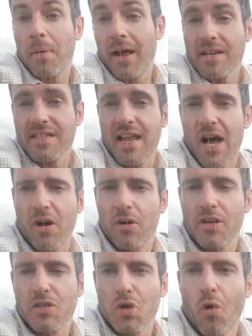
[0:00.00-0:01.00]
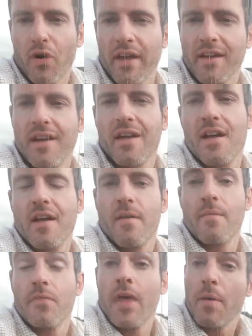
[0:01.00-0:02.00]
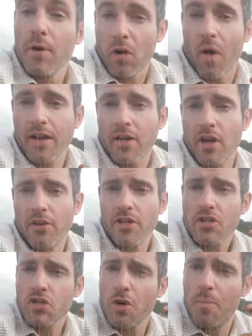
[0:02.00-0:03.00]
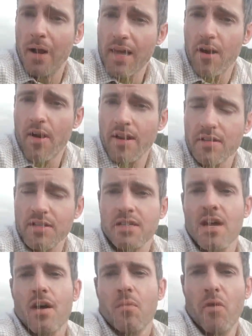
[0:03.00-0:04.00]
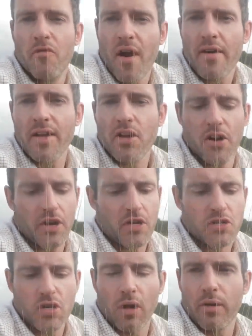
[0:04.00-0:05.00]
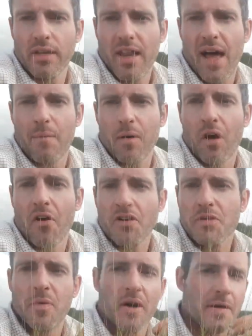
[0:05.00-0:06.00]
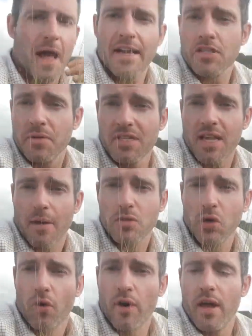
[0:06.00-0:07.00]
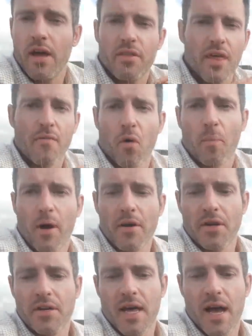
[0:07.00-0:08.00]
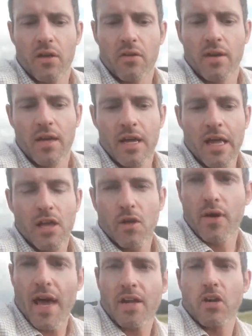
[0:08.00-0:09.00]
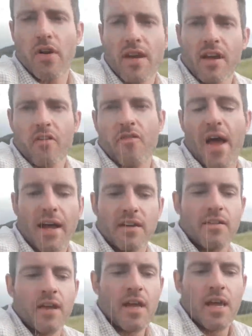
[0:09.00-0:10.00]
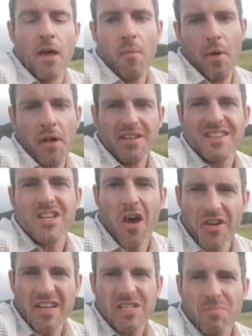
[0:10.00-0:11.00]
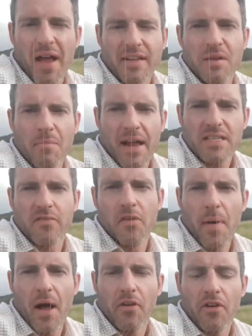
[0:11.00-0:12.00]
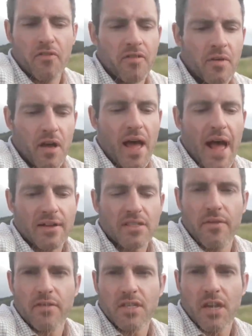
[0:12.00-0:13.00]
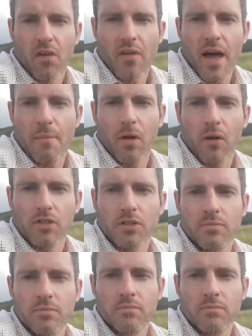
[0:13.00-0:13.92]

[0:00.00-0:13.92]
plus now you're talking they were quite good. The Strobilurins were very good at controlling that blotch, but as with Septoria, they've all broken down. You'll get a greening effect, but don't expect a massive amount of activity on that blotch.